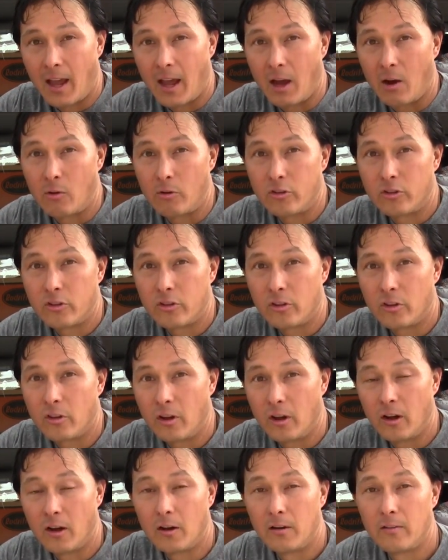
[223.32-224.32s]
out
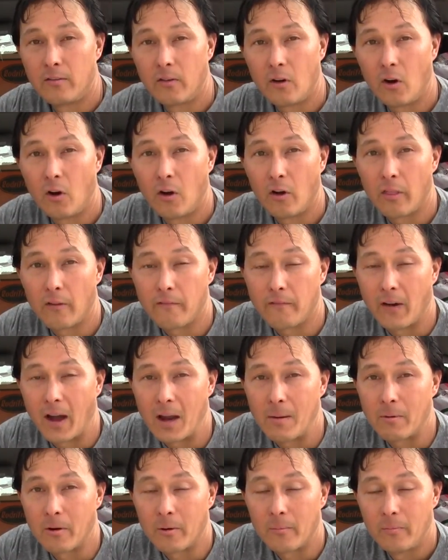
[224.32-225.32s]
of all the
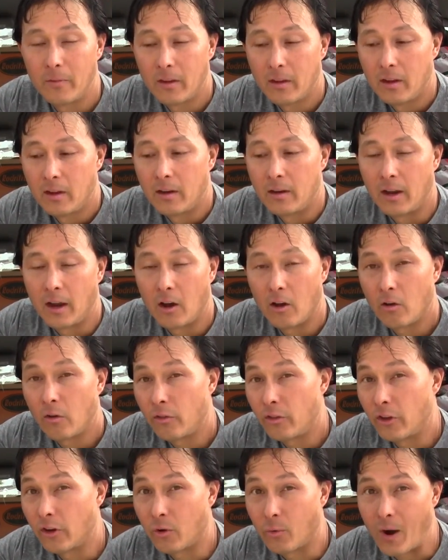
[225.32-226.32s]
fiber. Now
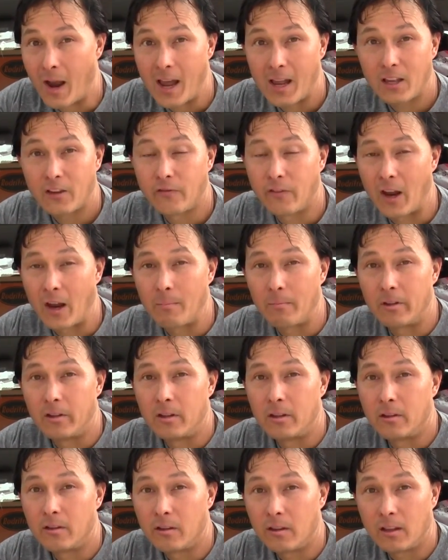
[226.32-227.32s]
the grass
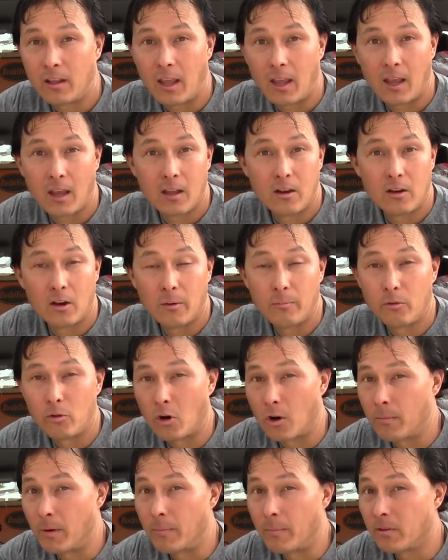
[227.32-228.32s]
family can
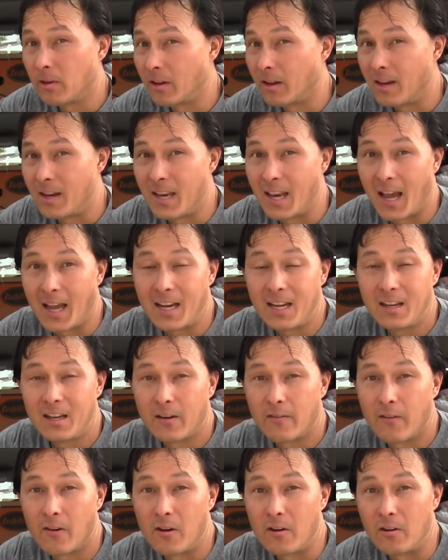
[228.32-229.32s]
absorb up to ninety
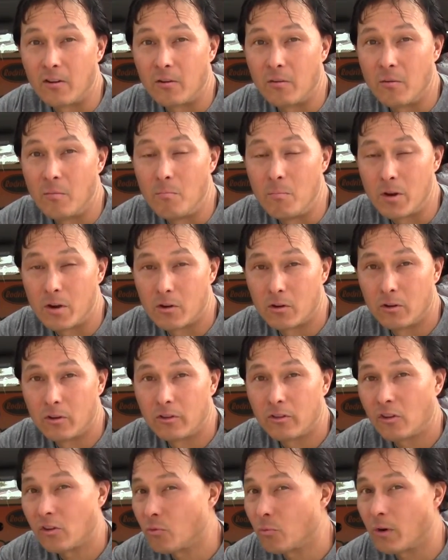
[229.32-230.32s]
different
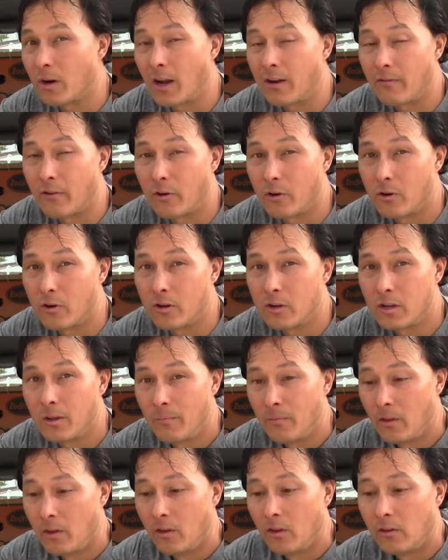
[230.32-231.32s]
minerals is what I've heard,
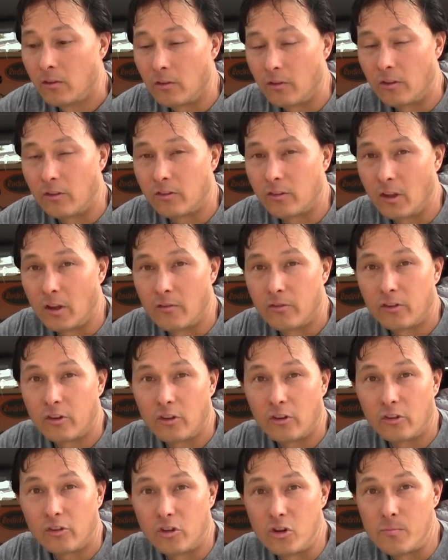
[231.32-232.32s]
so this
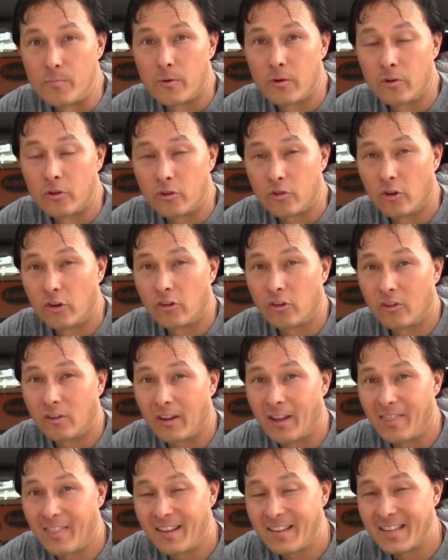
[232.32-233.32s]
stuff's super
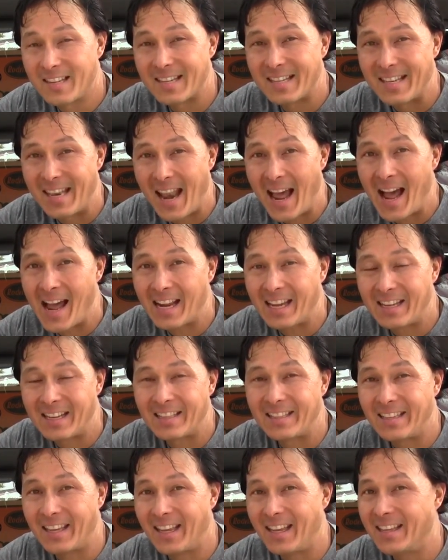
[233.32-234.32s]
nutritious, and this is not
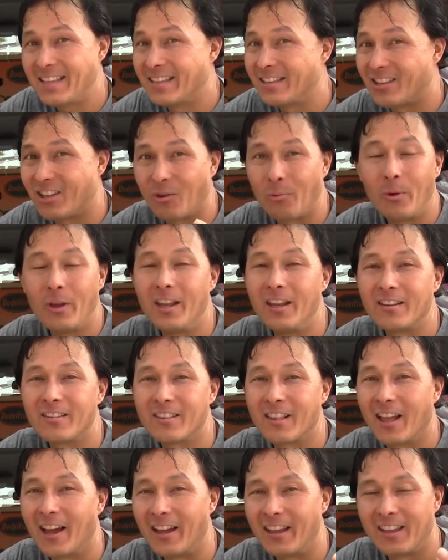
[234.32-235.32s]
going to taste as sweet
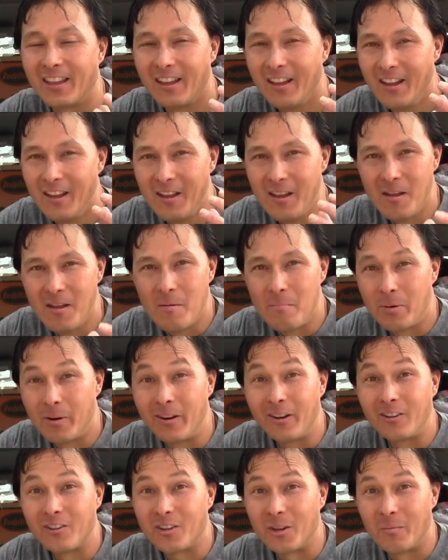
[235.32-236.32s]
as like
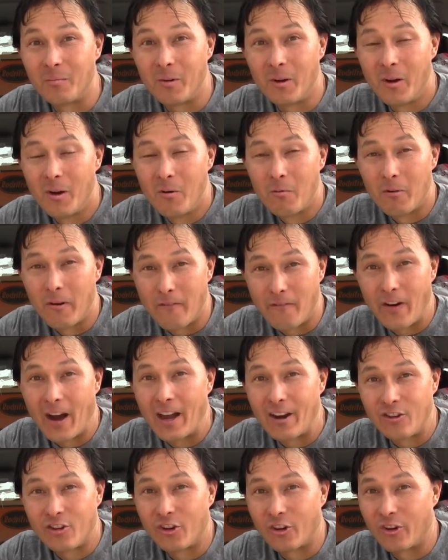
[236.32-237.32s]
putting some
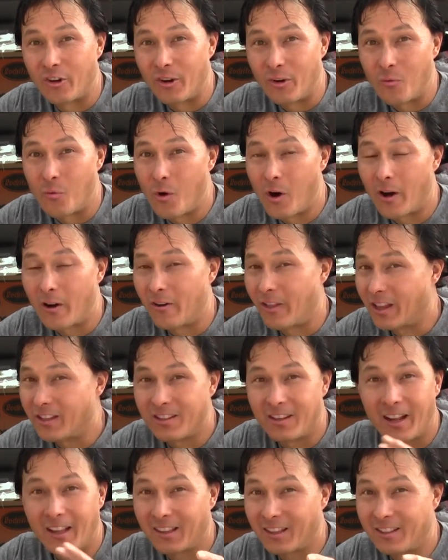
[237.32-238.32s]
refined sugar in water.
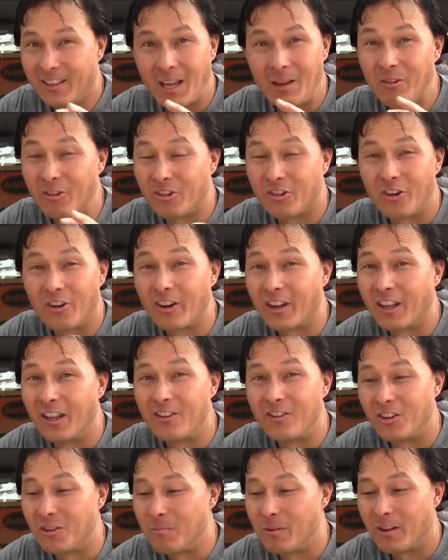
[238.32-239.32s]
That's not the same as
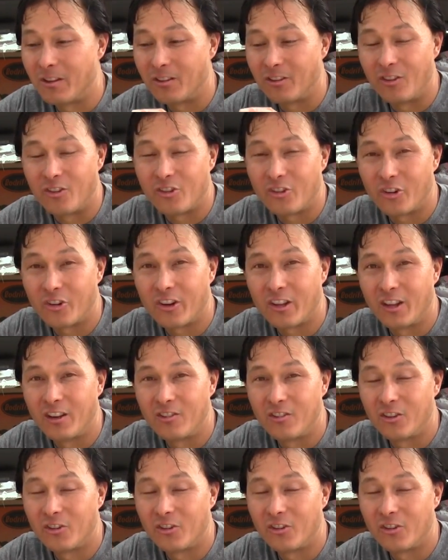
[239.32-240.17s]
sugarcane juice, because in the sugarcane